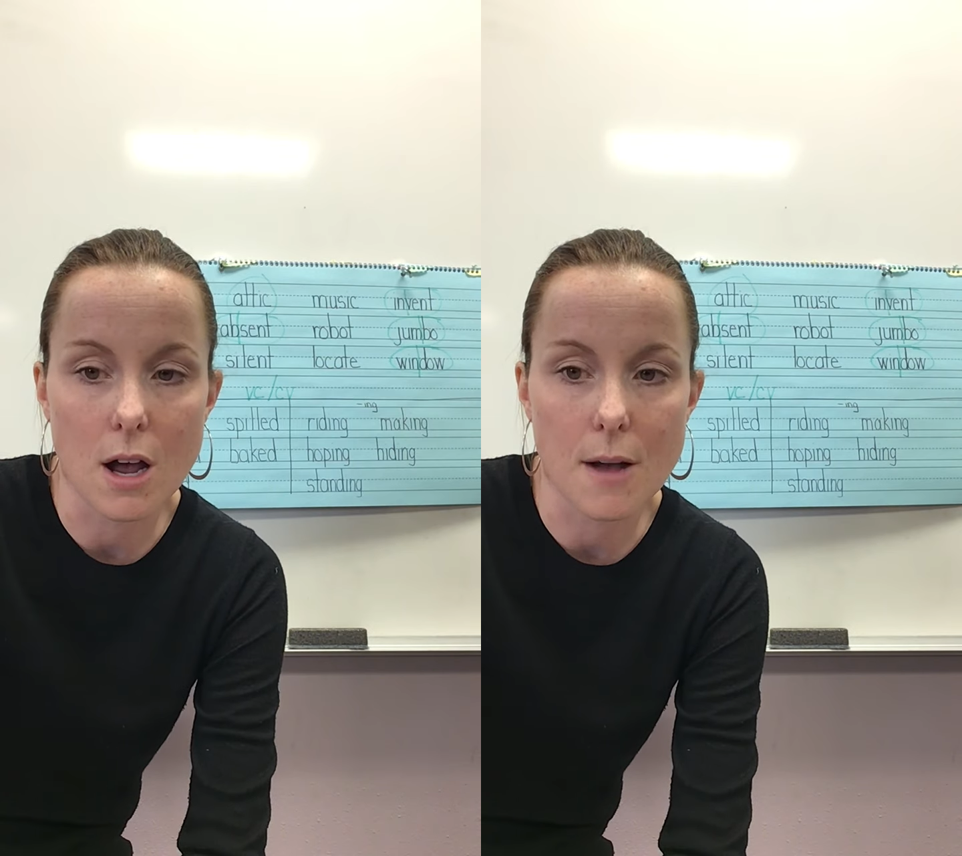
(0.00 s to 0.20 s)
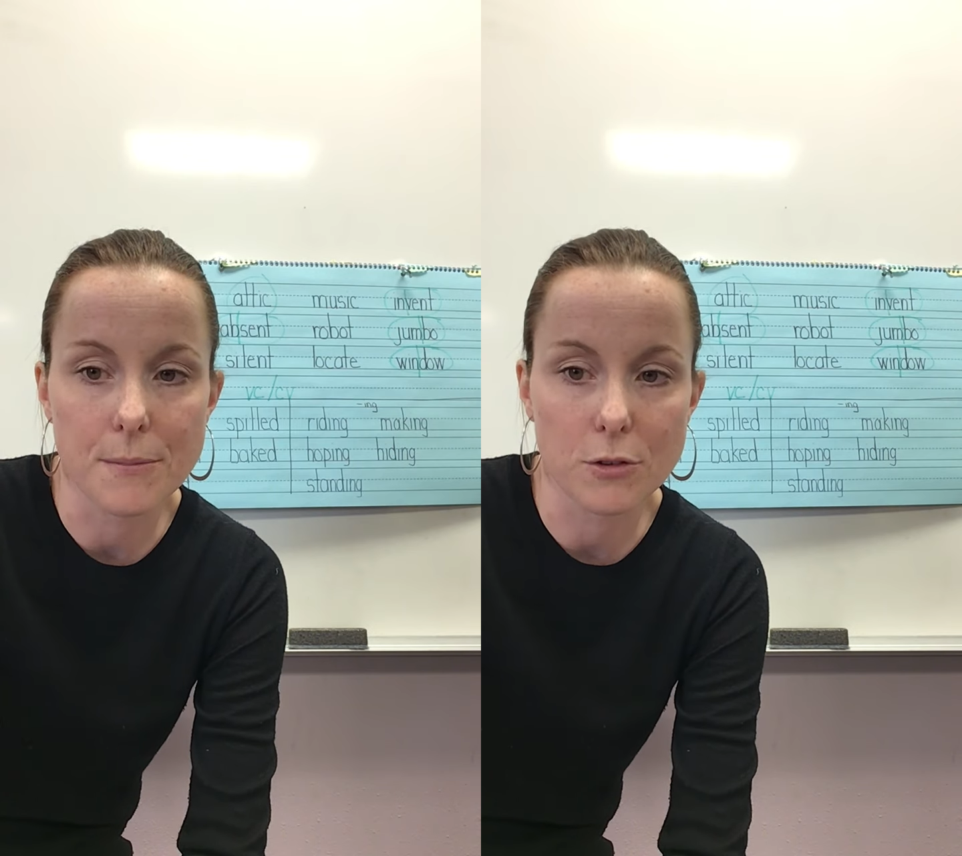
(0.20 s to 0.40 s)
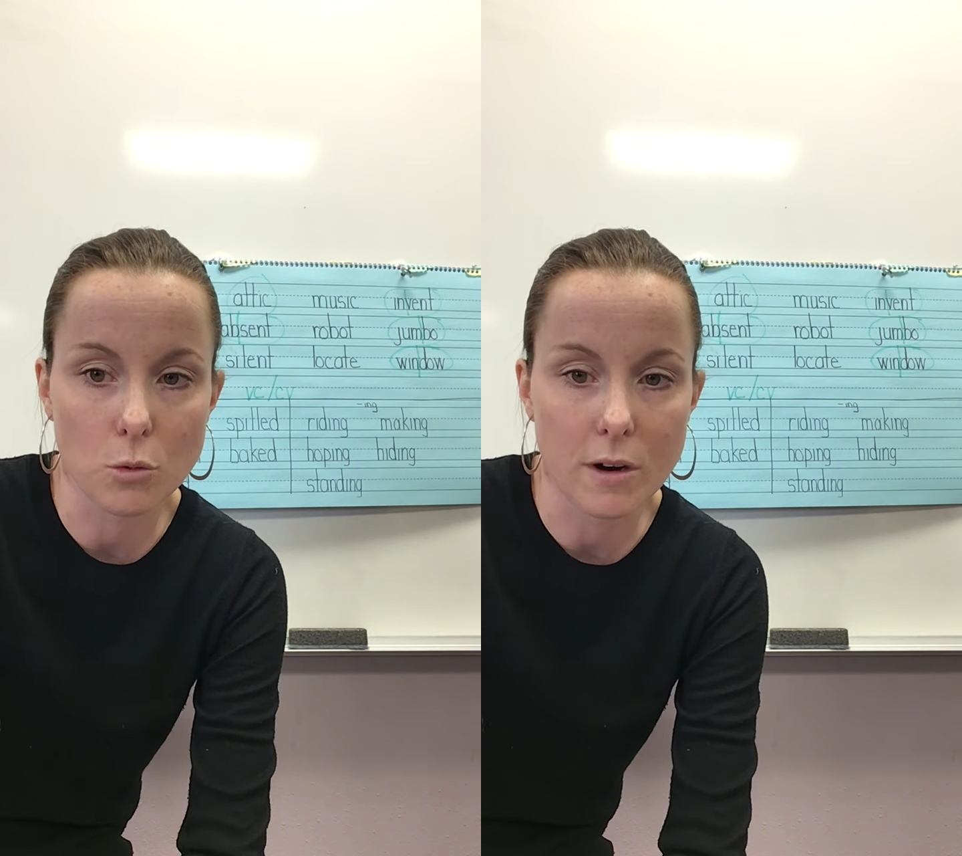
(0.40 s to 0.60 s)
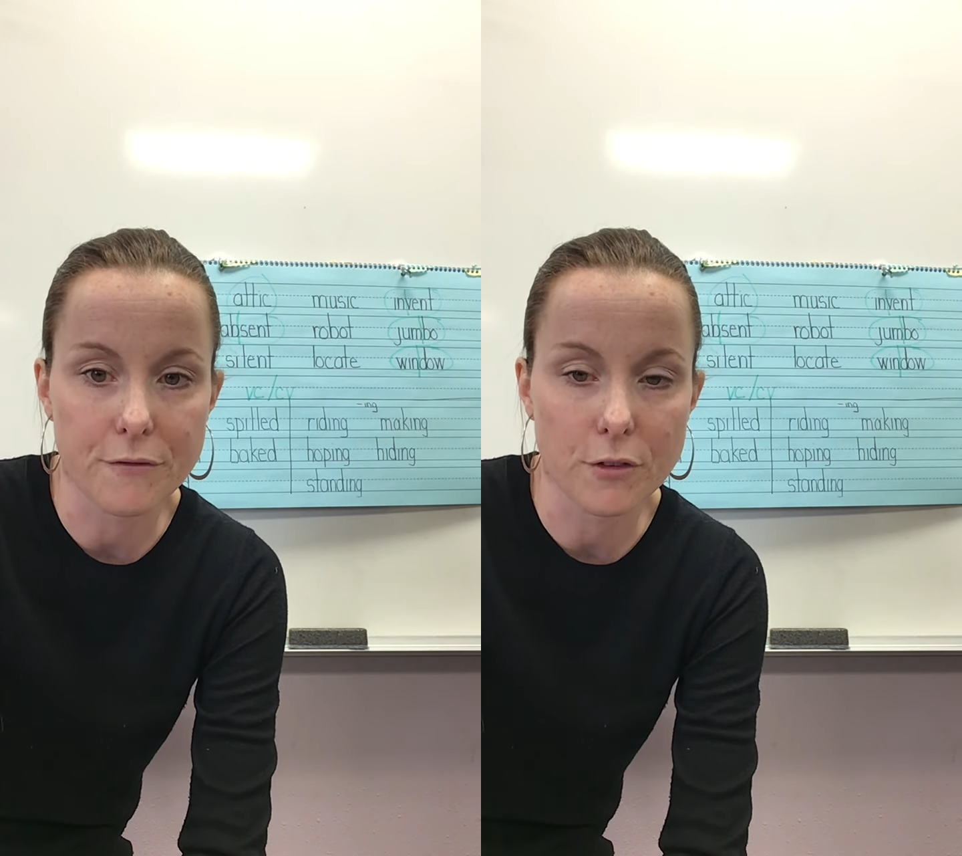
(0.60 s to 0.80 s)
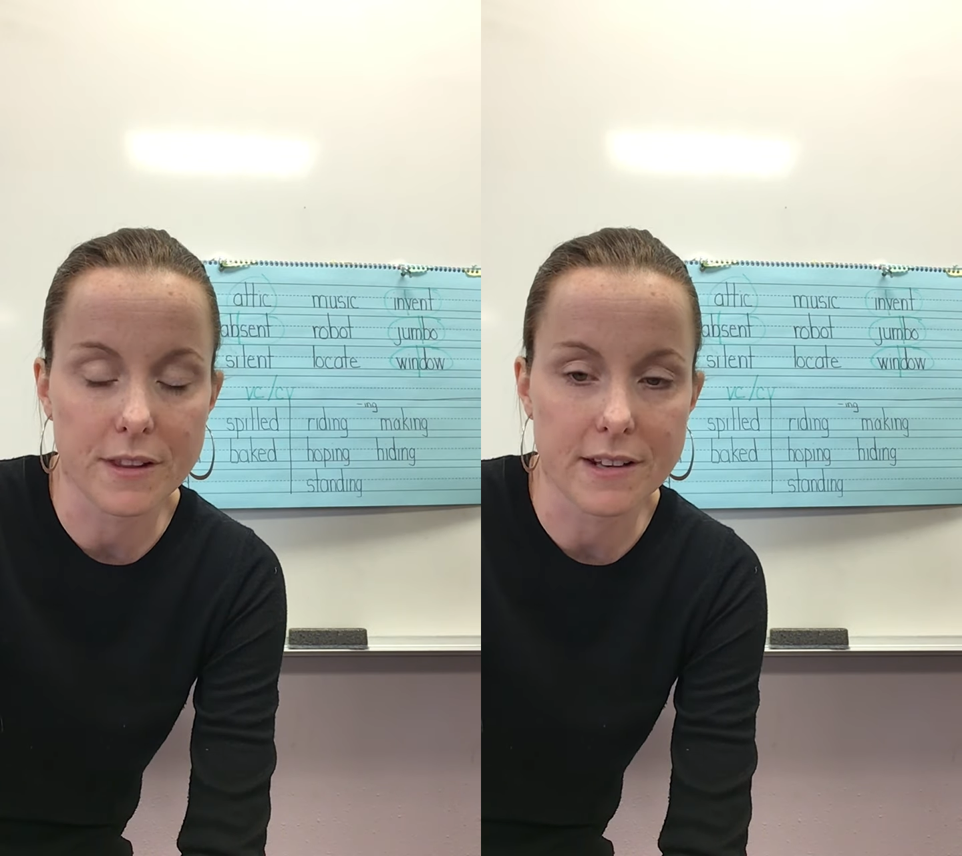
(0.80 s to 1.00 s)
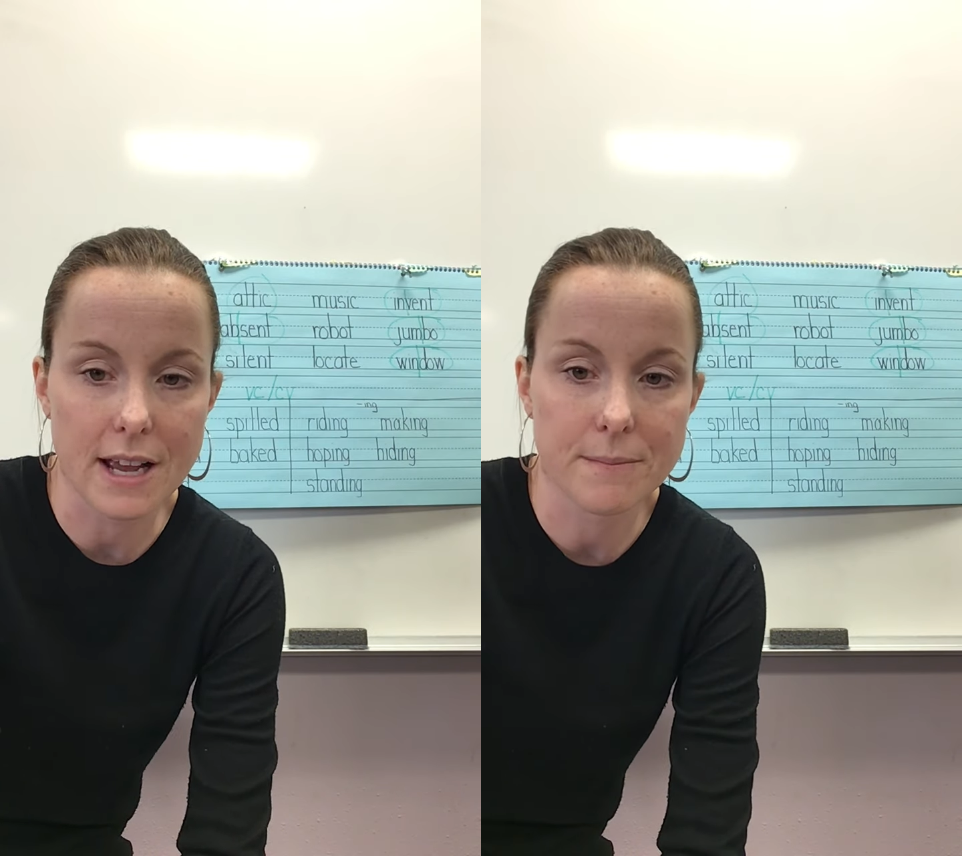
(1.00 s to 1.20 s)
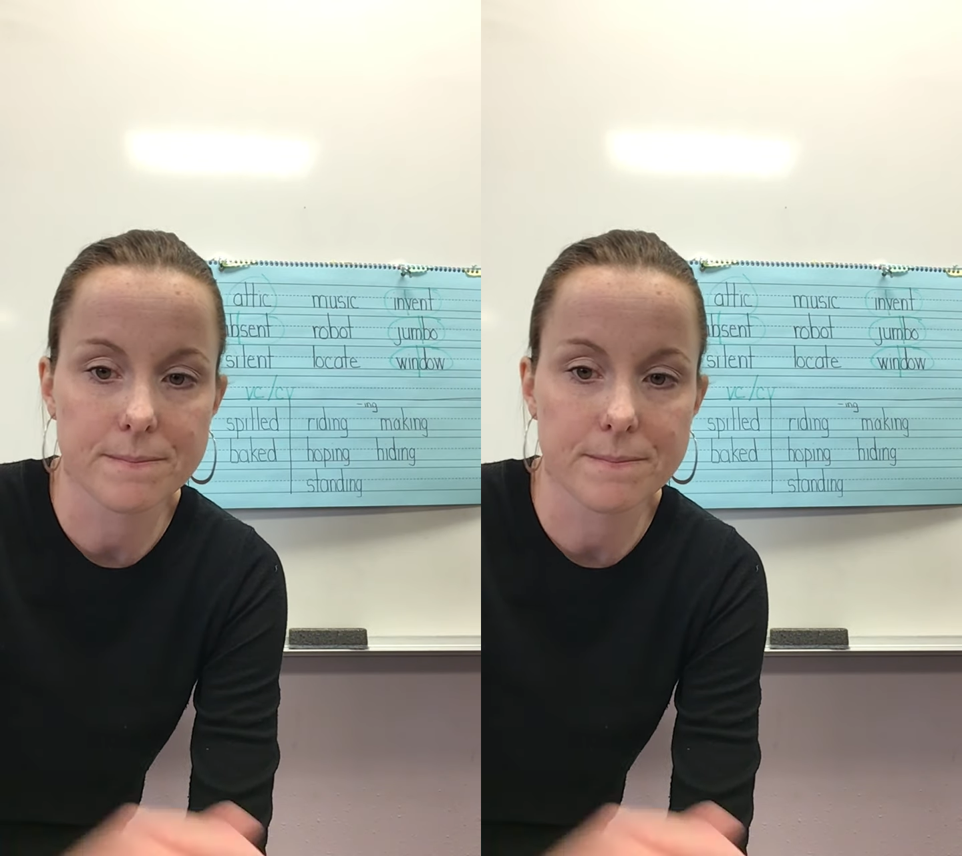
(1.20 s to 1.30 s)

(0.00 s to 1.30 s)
story for the day.